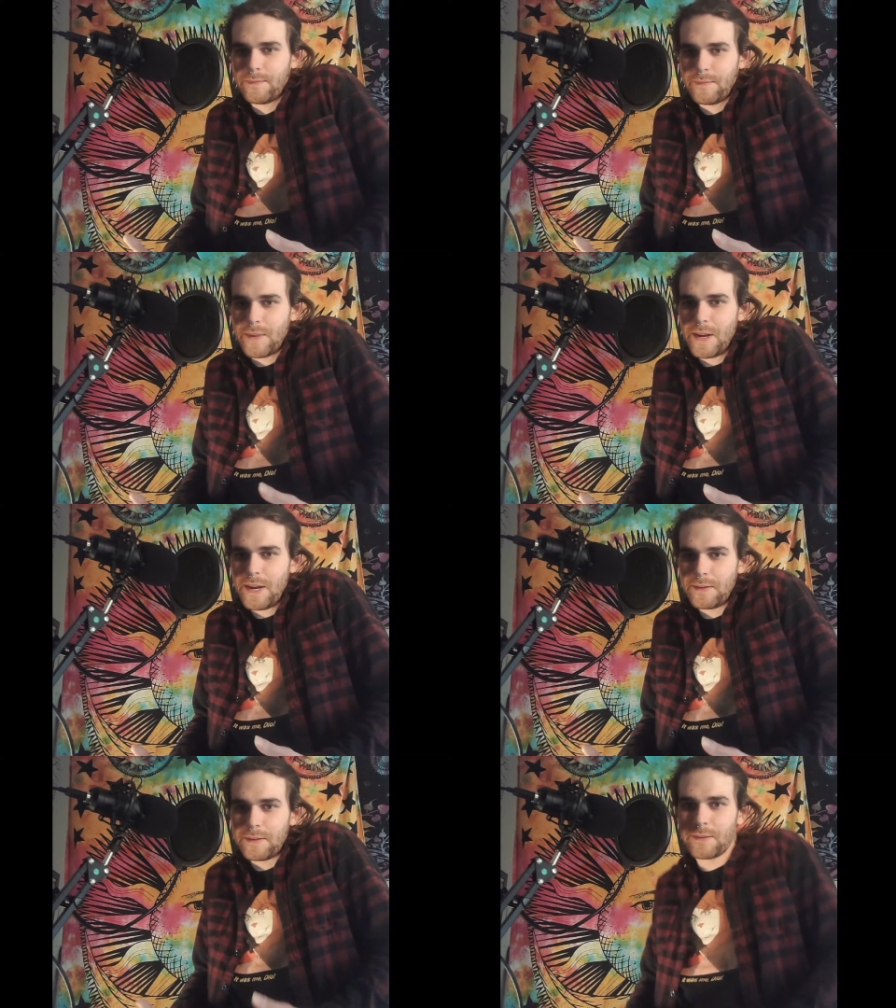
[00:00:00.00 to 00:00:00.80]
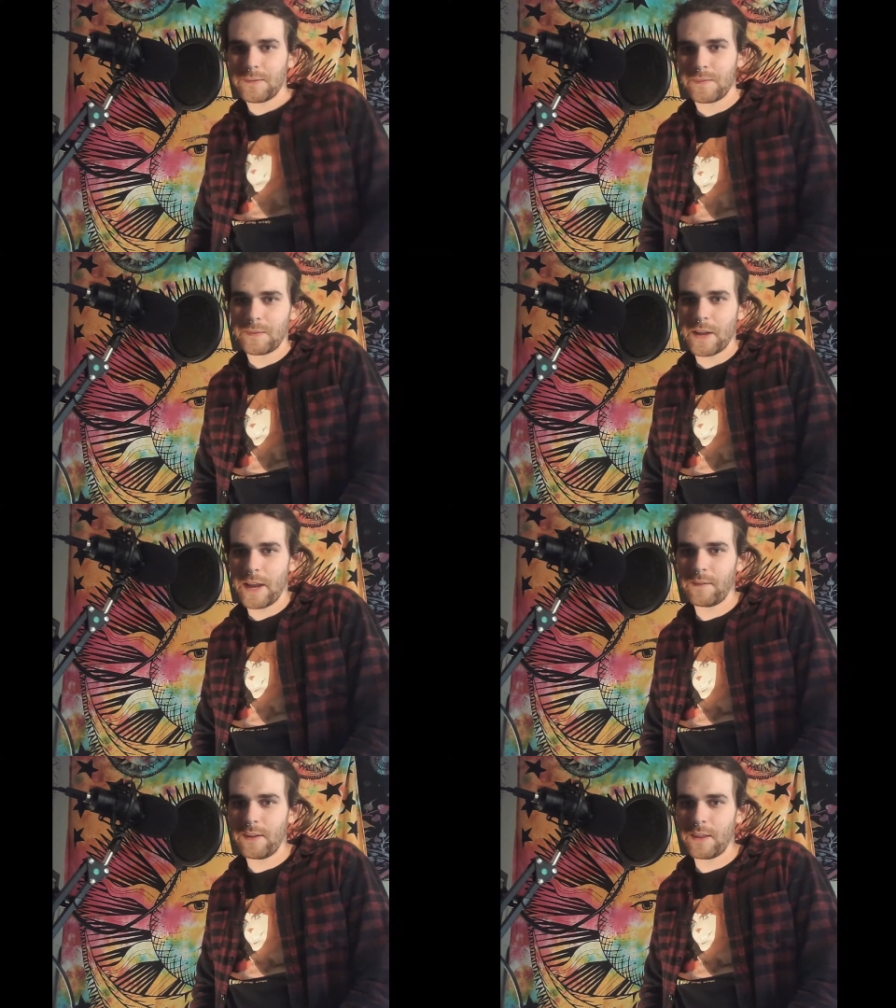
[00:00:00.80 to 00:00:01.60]
It is.
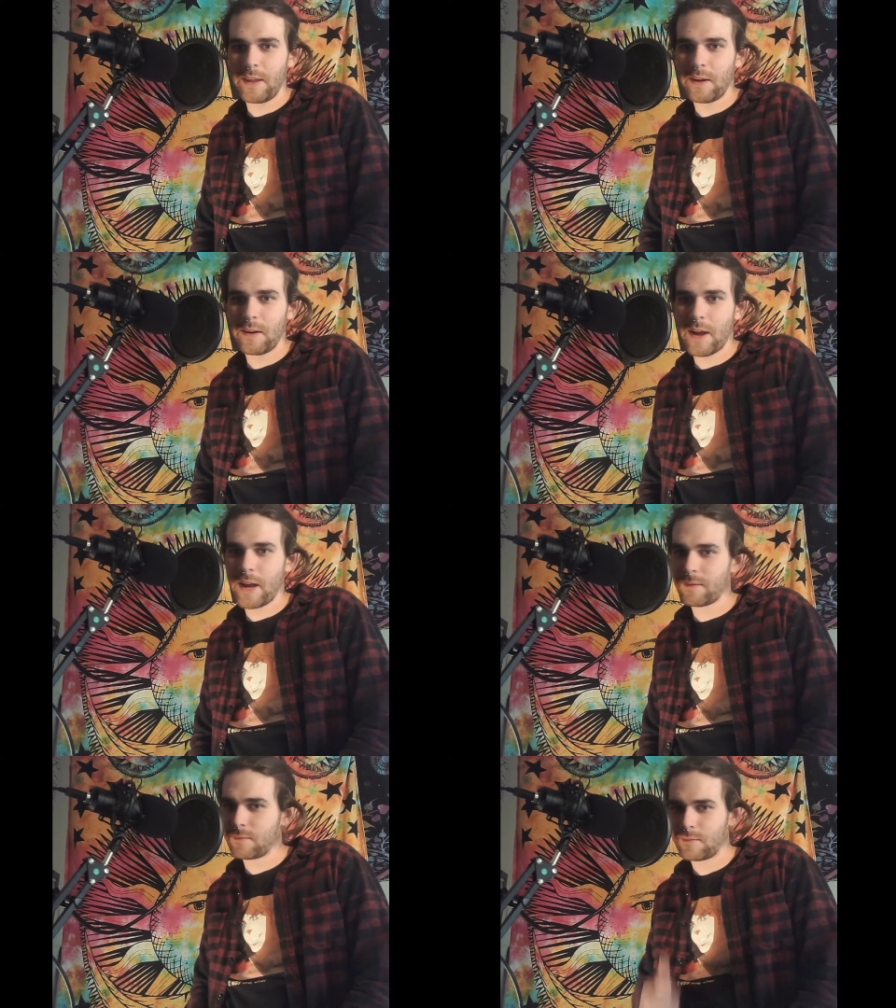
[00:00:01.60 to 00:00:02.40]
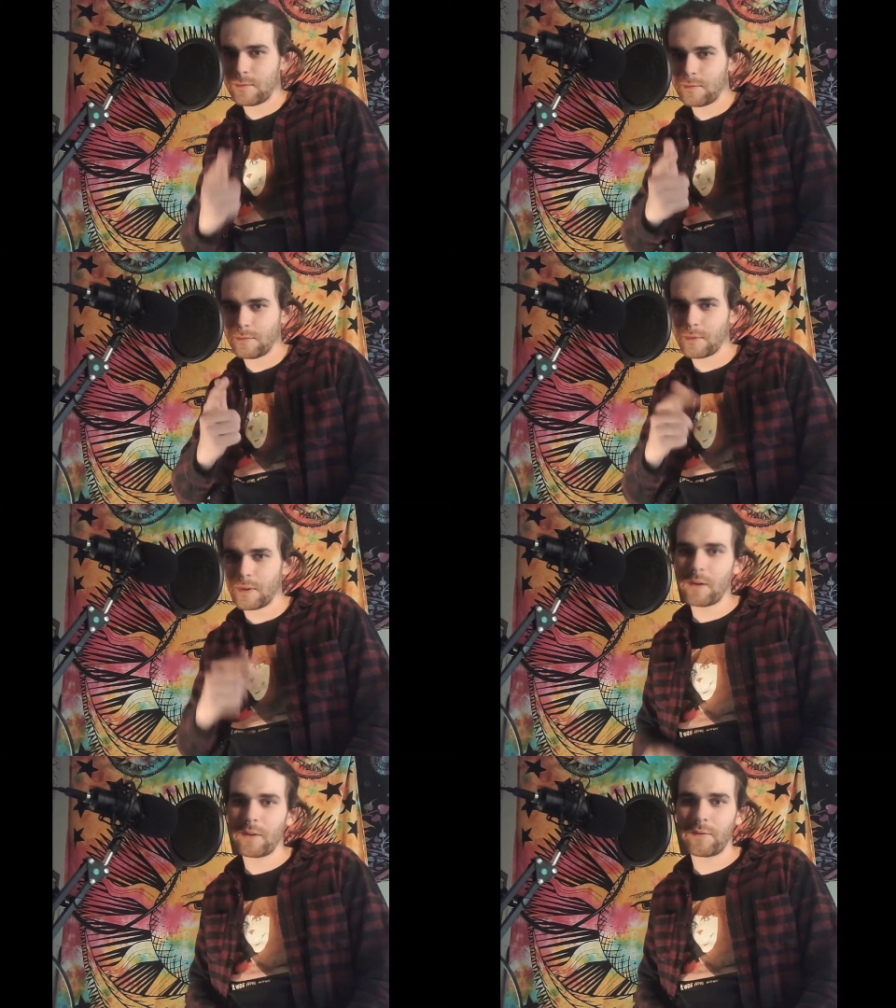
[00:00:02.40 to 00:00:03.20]
And if you think you're not,
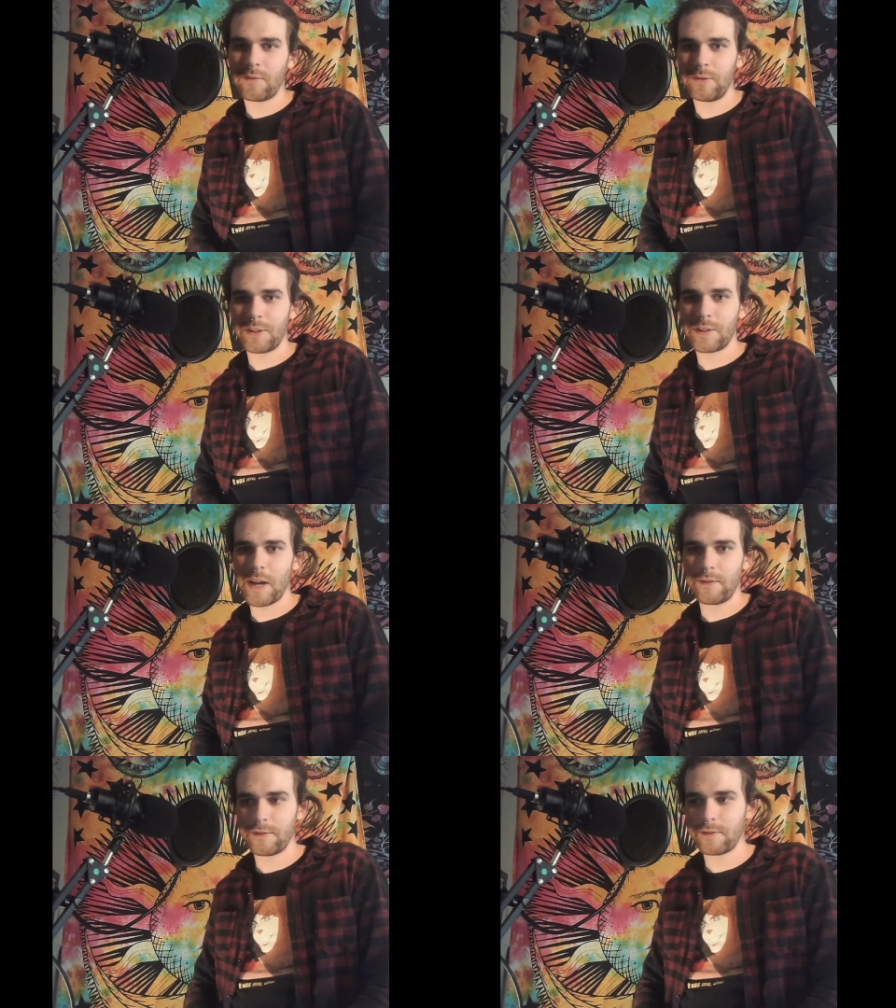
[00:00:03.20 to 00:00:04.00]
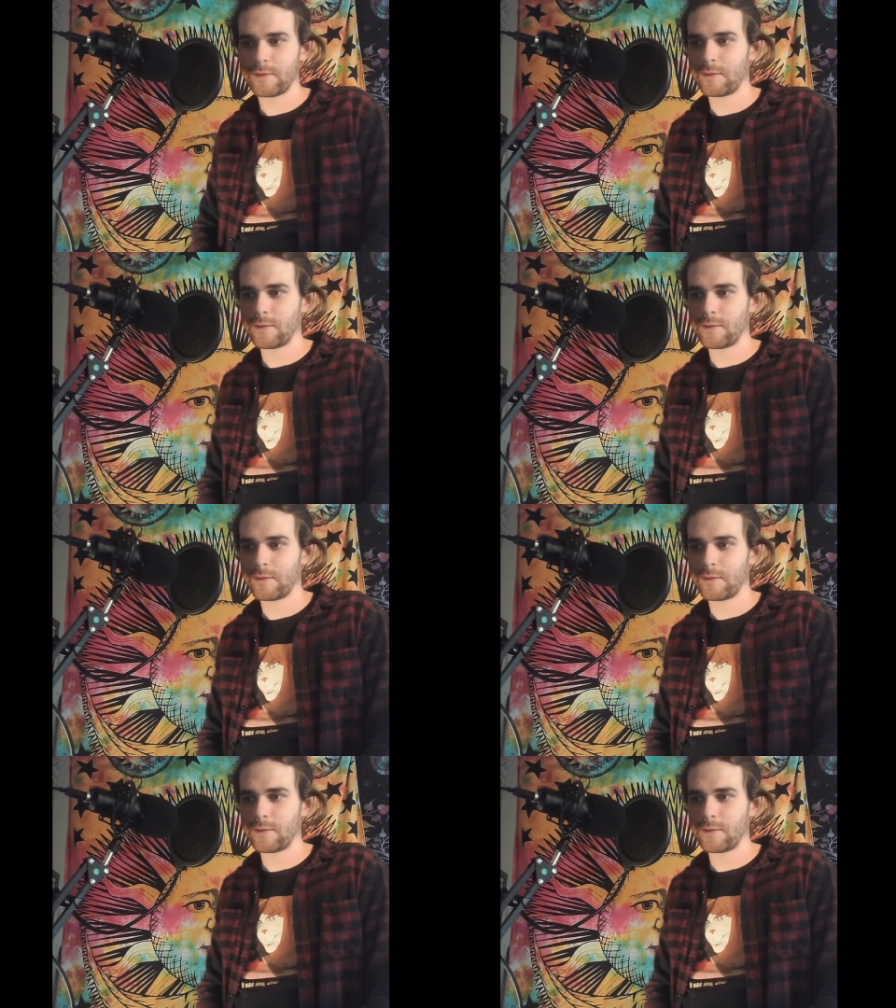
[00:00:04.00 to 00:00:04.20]
you're only fooling yourself.